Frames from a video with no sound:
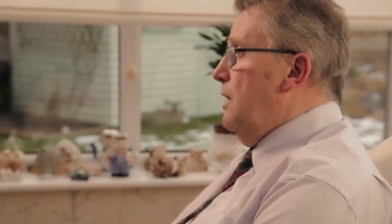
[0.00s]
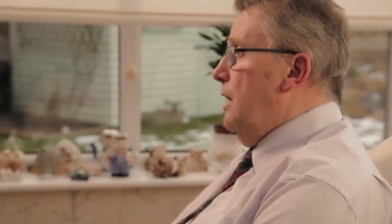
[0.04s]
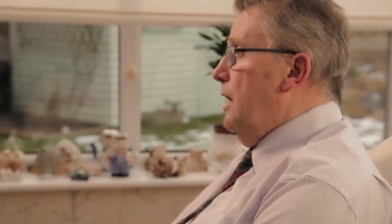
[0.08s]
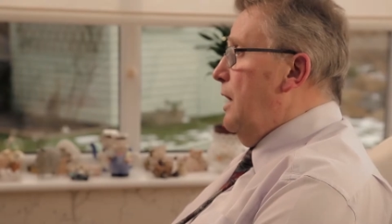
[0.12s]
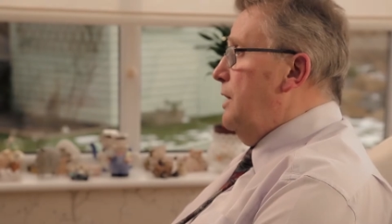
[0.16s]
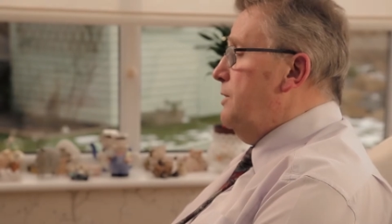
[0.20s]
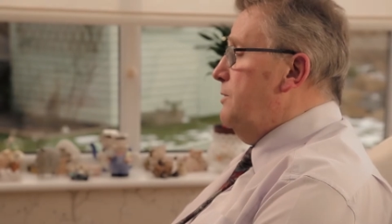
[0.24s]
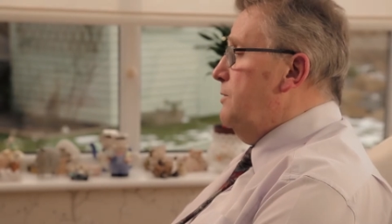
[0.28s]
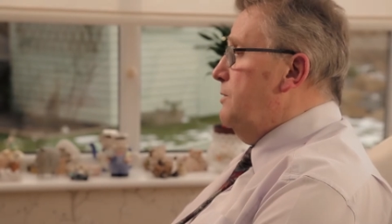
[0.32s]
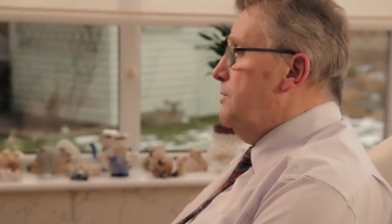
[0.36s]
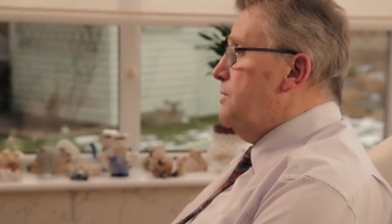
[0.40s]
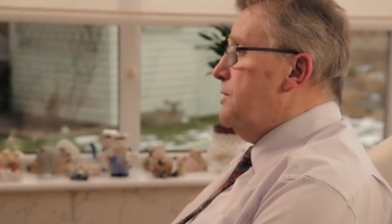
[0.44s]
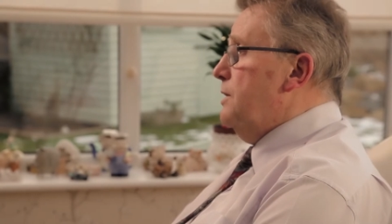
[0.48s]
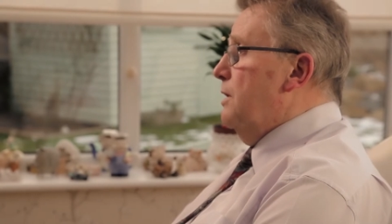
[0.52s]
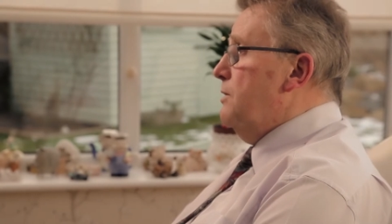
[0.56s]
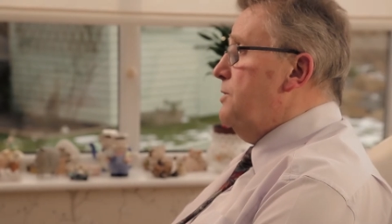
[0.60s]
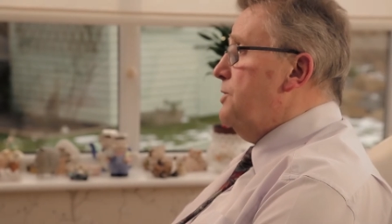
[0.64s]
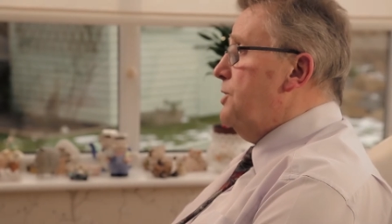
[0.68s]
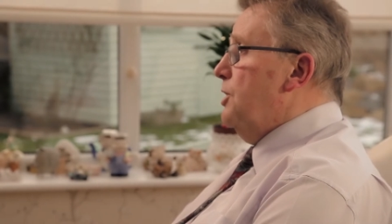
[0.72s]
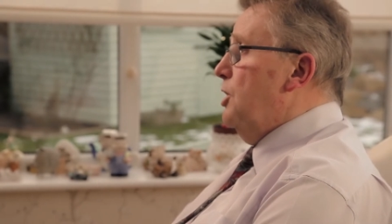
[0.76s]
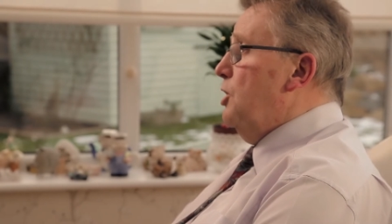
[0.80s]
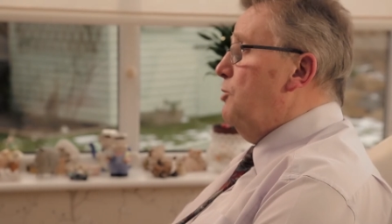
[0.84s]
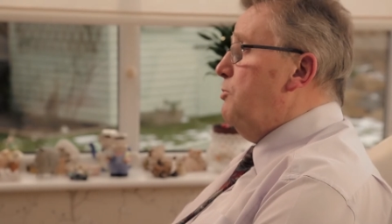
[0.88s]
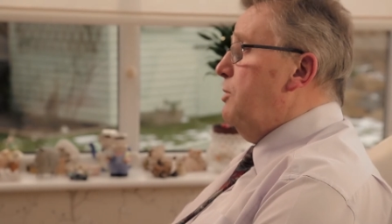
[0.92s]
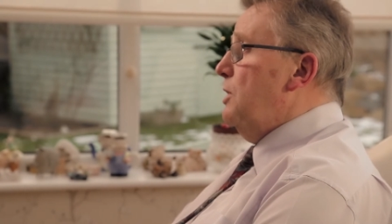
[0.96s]
and also
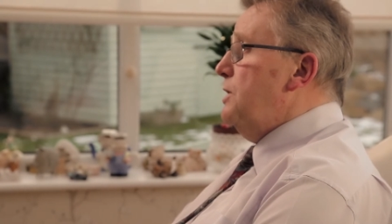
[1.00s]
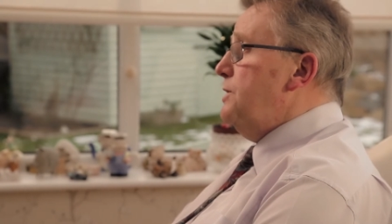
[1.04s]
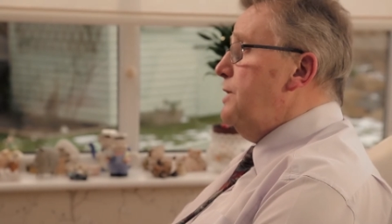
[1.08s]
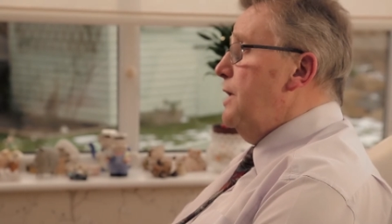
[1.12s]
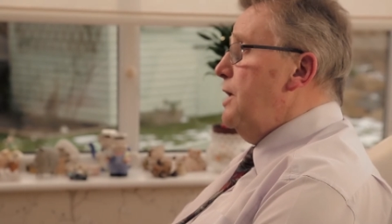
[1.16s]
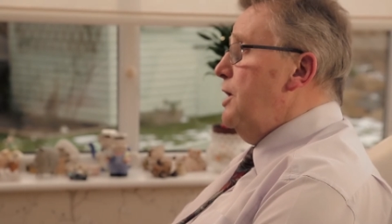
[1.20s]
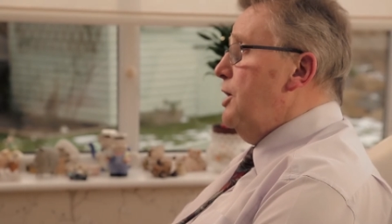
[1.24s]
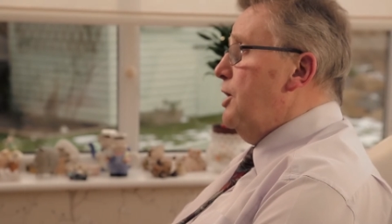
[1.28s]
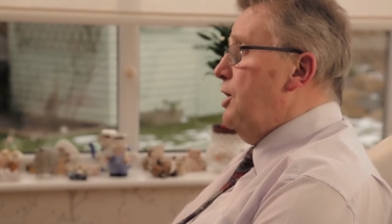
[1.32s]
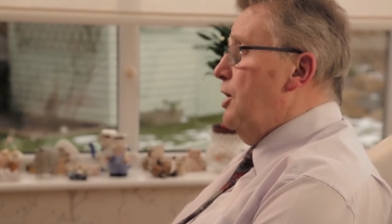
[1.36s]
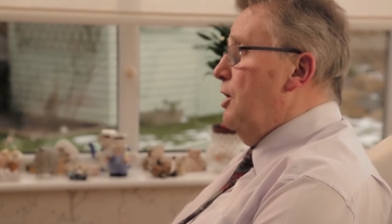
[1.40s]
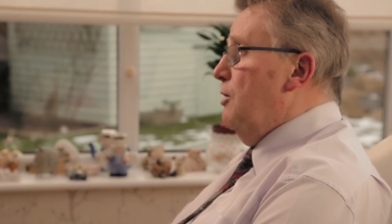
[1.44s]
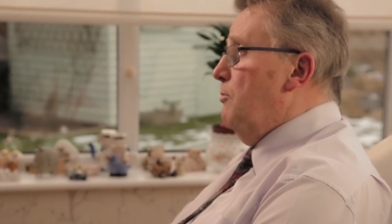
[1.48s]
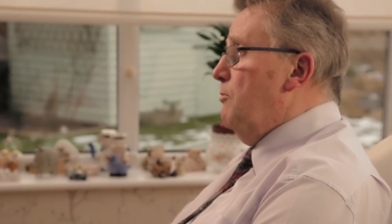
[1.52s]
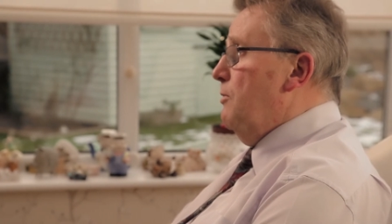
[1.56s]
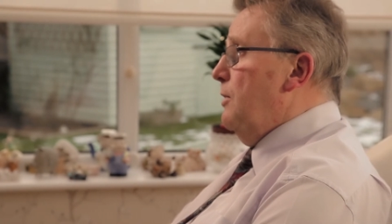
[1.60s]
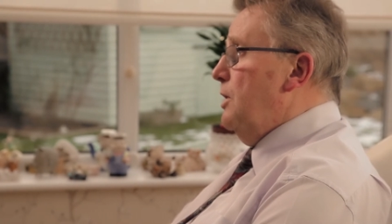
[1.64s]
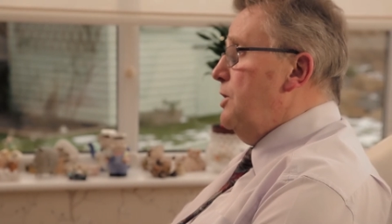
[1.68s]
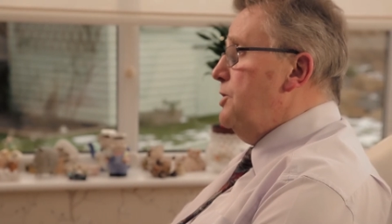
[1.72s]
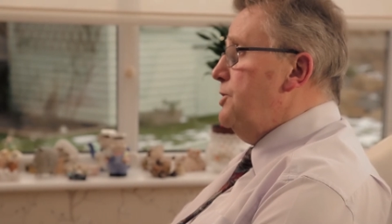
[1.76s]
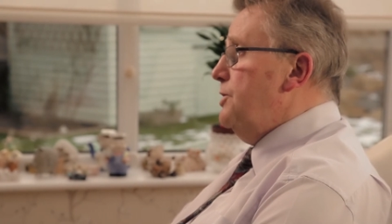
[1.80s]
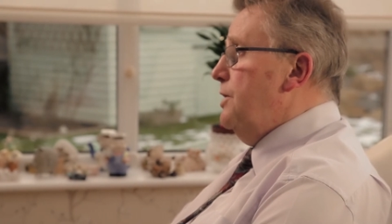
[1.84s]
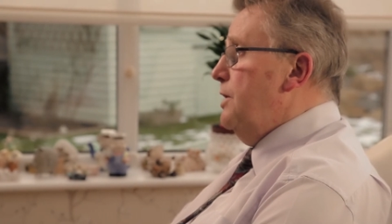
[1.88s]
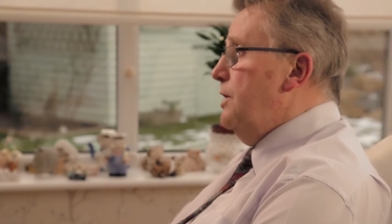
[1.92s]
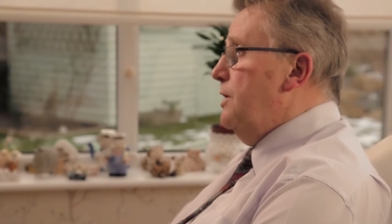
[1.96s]
surplus income
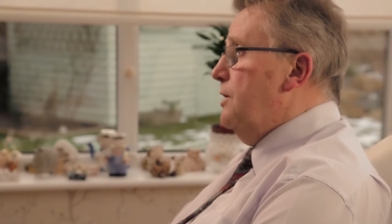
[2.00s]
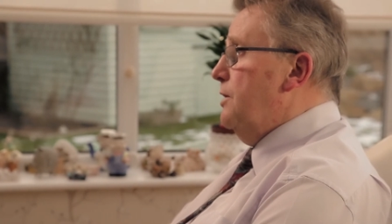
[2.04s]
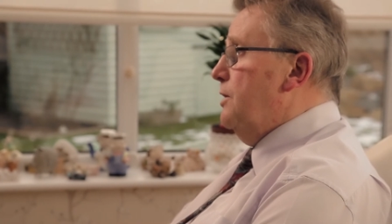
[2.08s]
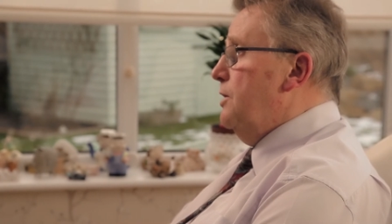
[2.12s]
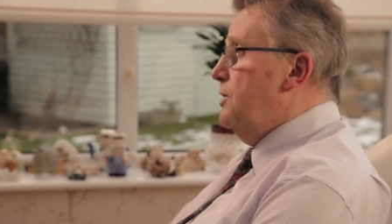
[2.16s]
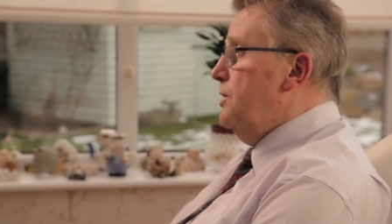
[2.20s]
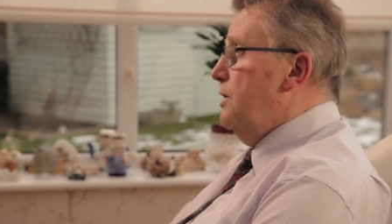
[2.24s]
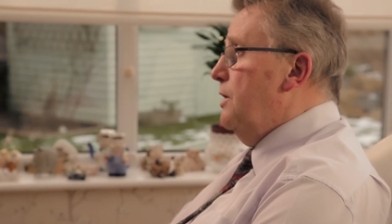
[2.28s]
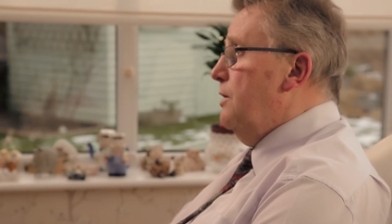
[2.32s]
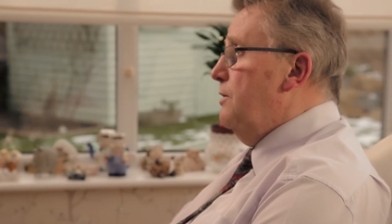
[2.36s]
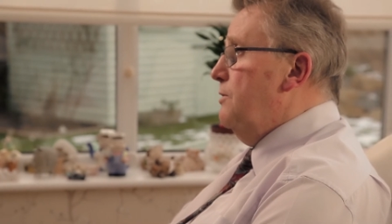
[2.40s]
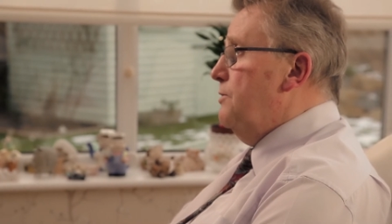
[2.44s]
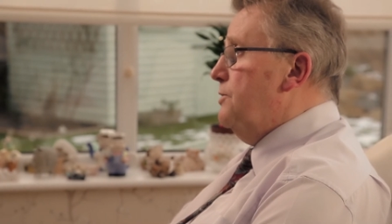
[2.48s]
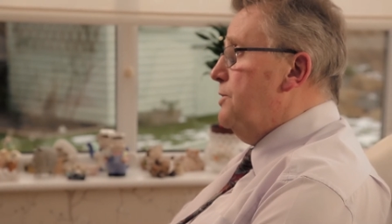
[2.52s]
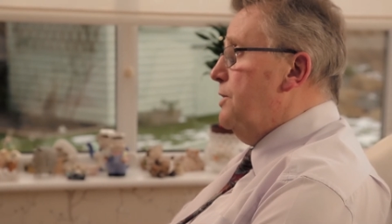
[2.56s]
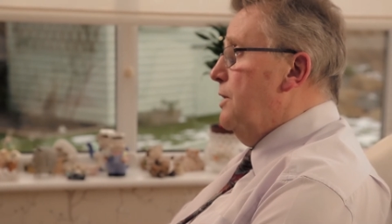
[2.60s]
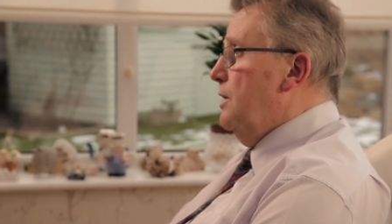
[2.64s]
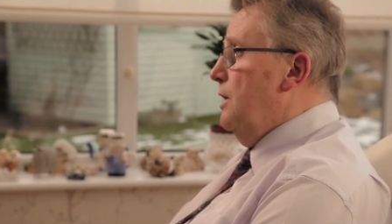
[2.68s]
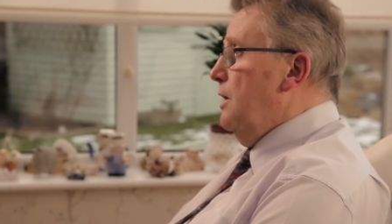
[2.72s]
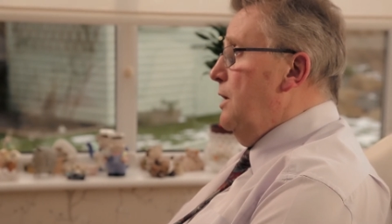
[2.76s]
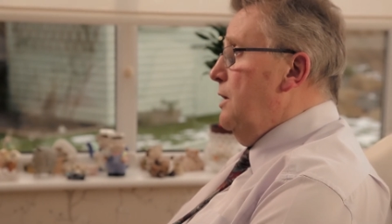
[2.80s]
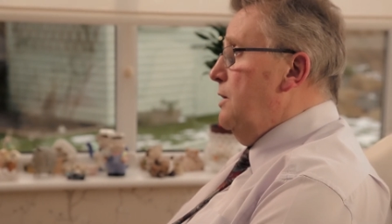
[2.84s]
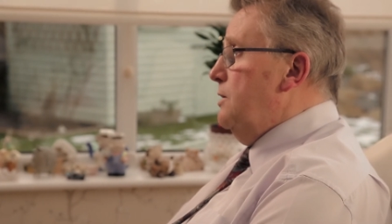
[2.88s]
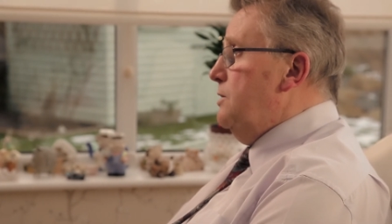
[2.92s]
that she could use